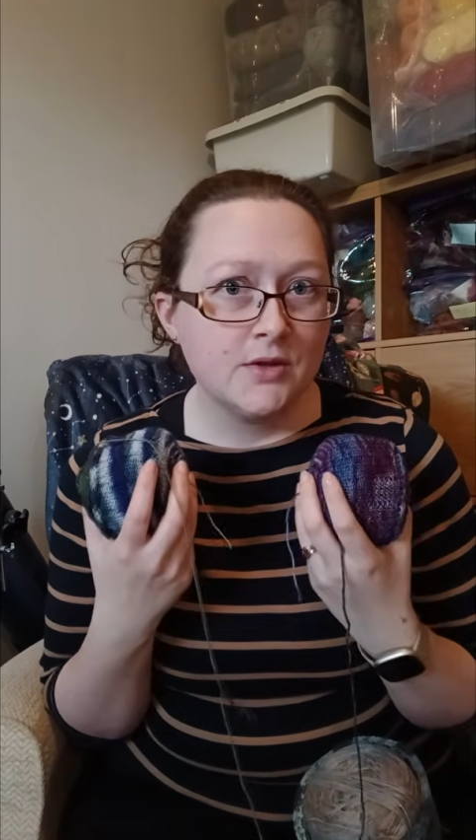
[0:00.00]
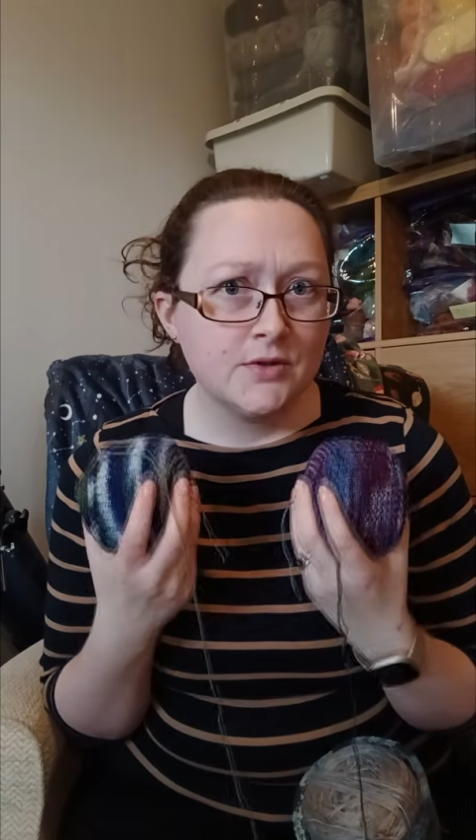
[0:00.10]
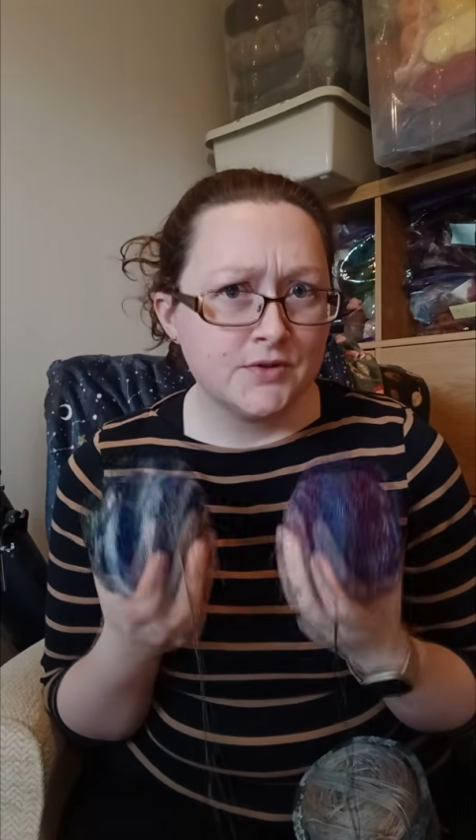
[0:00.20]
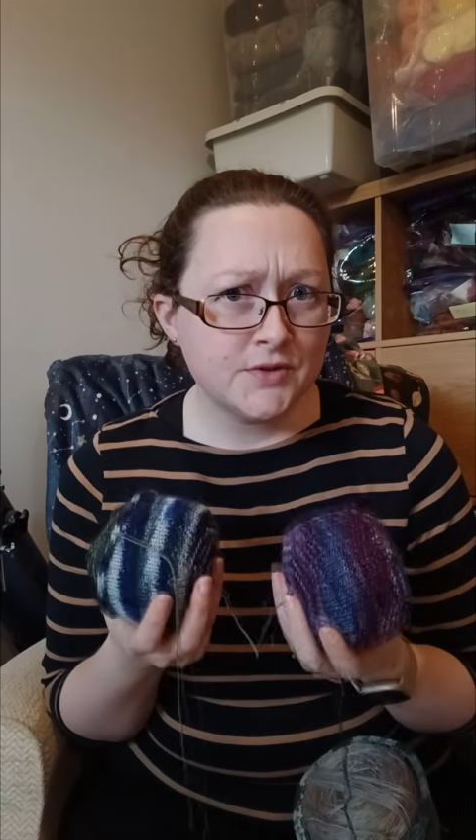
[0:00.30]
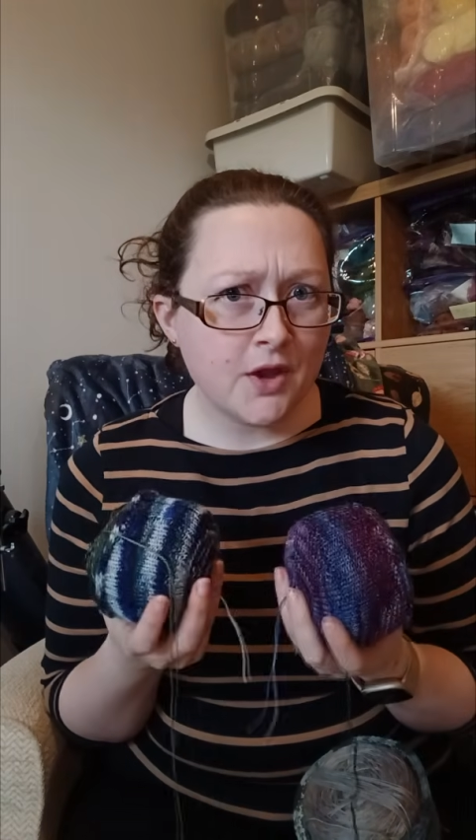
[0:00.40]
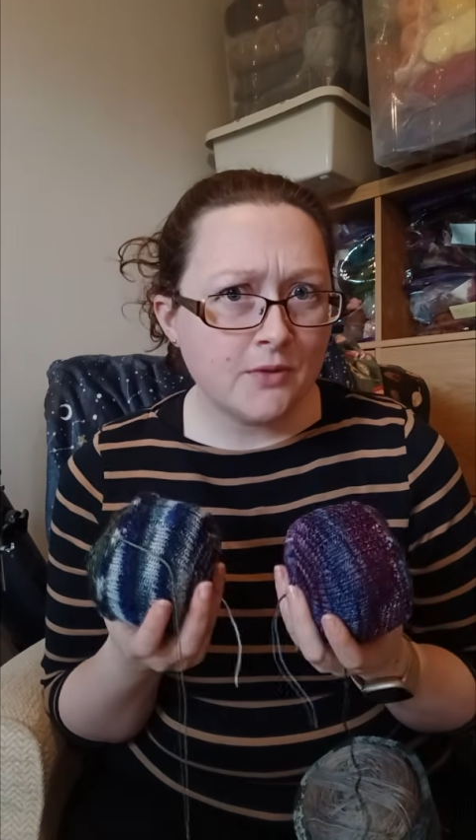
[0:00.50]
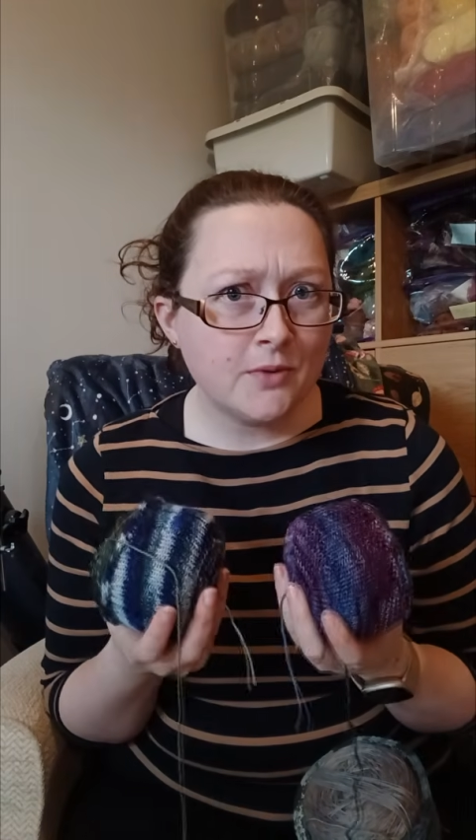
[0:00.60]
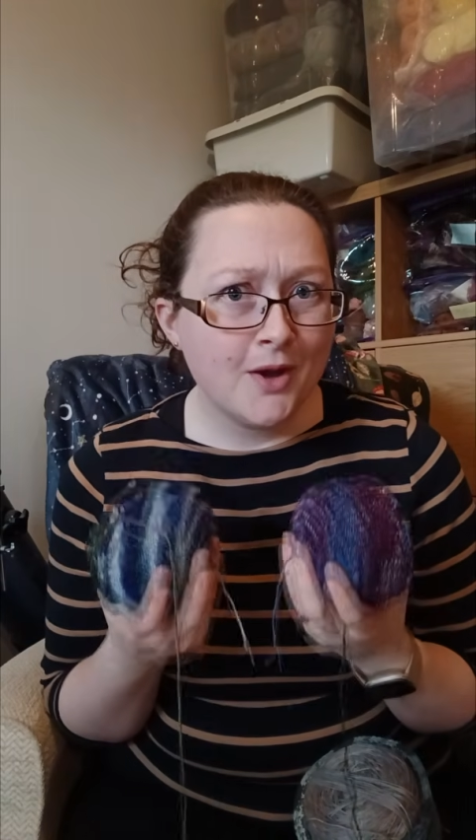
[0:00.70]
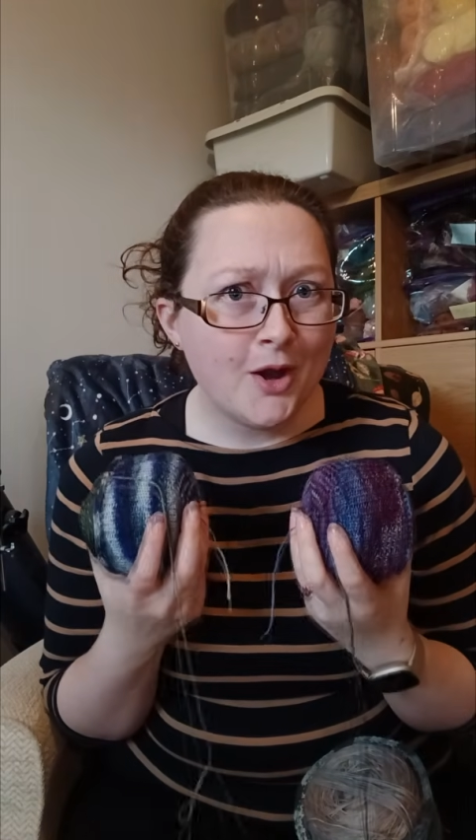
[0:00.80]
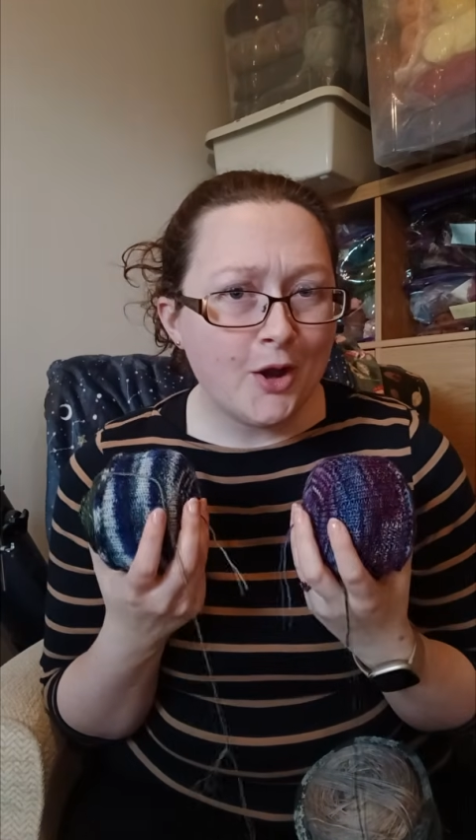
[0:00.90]
So
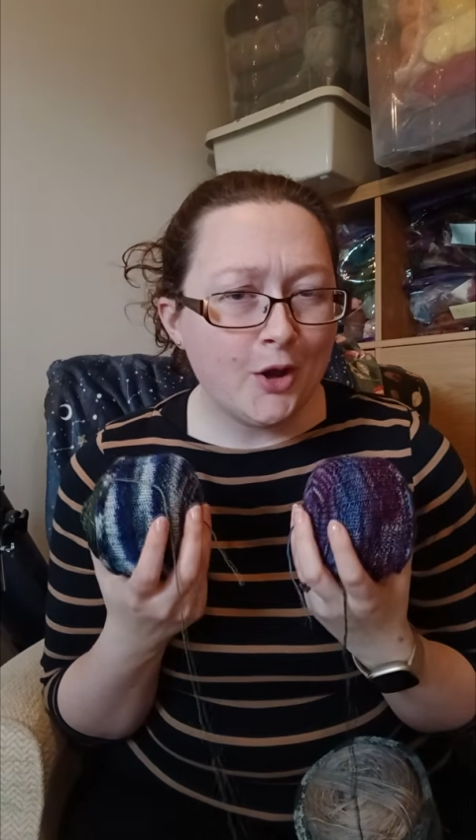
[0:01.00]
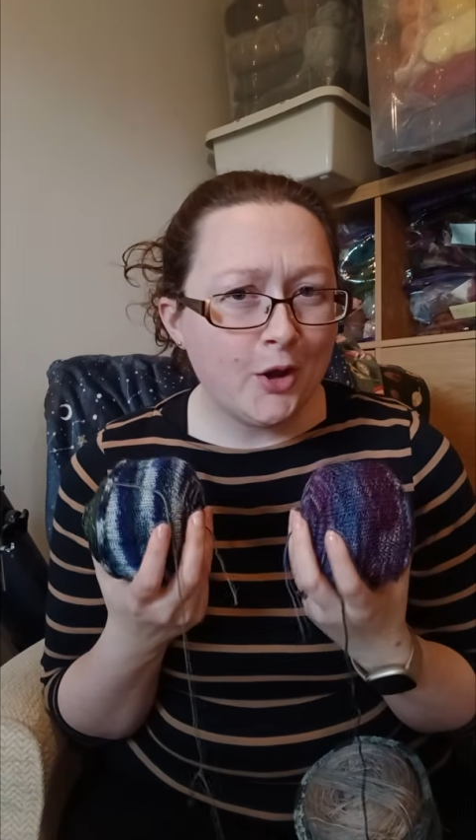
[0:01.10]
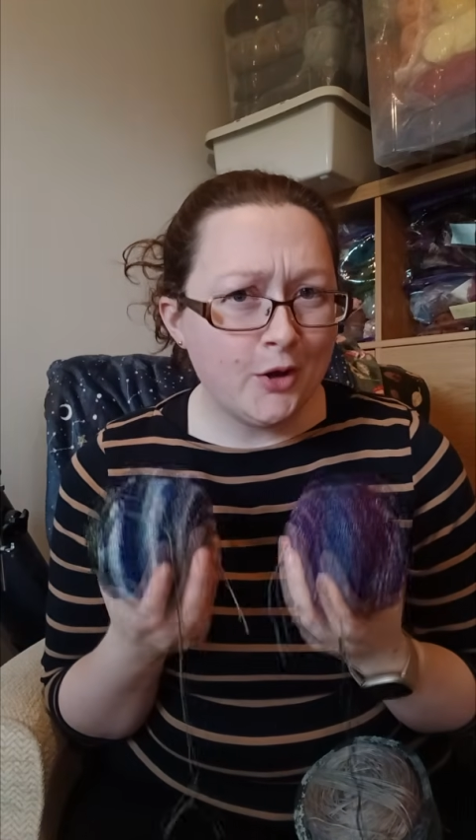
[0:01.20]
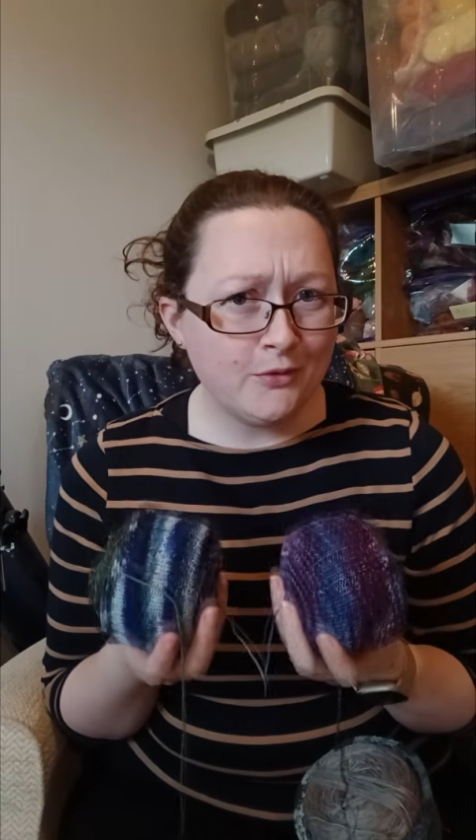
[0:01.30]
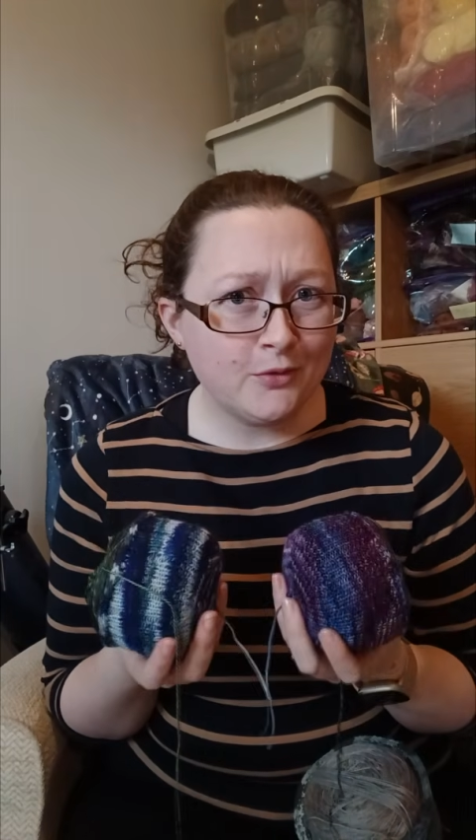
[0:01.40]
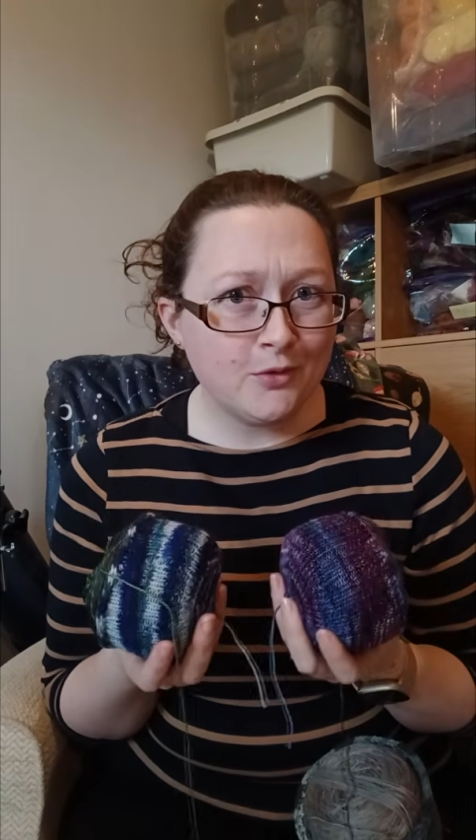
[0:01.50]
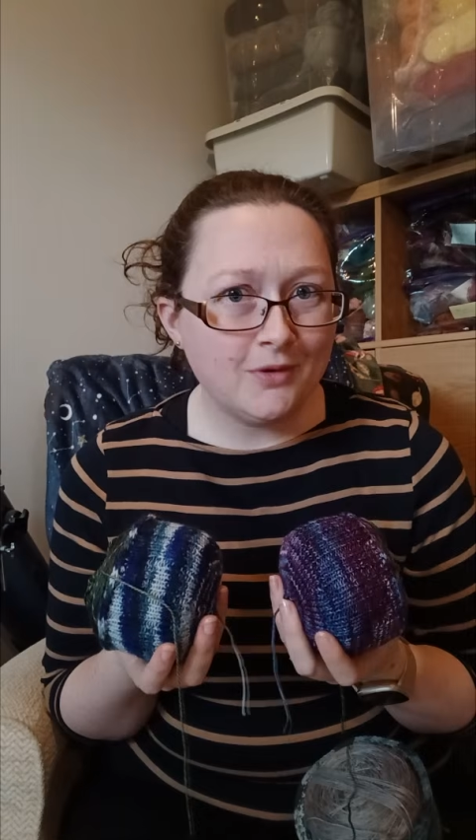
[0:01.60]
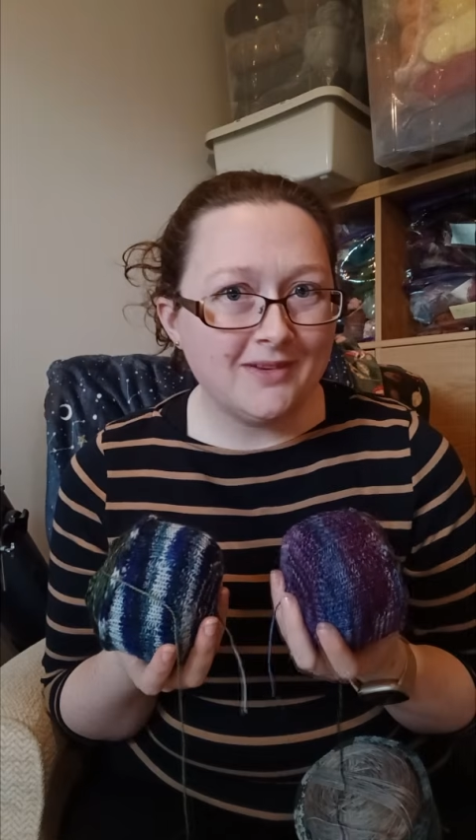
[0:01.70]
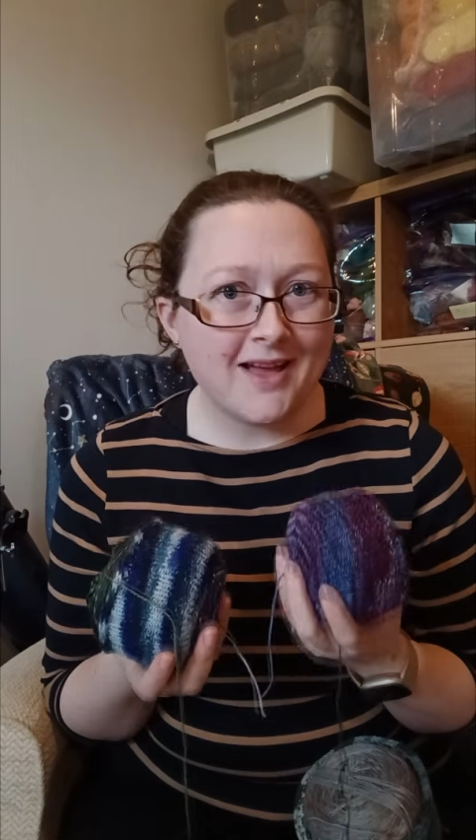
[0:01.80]
overall,